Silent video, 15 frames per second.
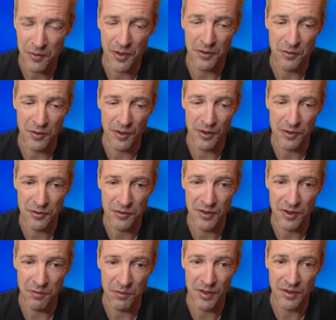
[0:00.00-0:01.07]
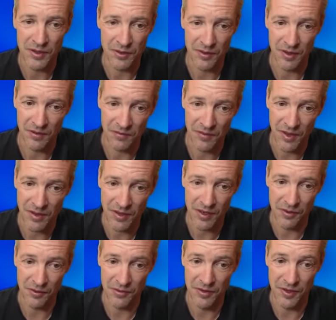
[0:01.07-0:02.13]
but we are using the pin so that if they
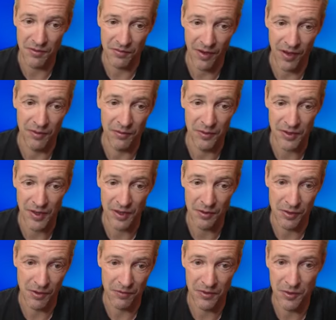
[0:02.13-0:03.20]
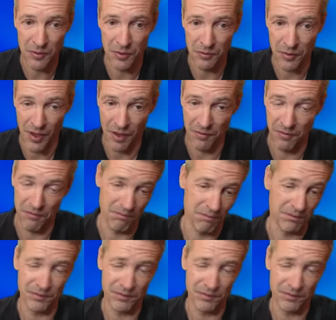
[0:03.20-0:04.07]
take on g5, we take on f2, and we have,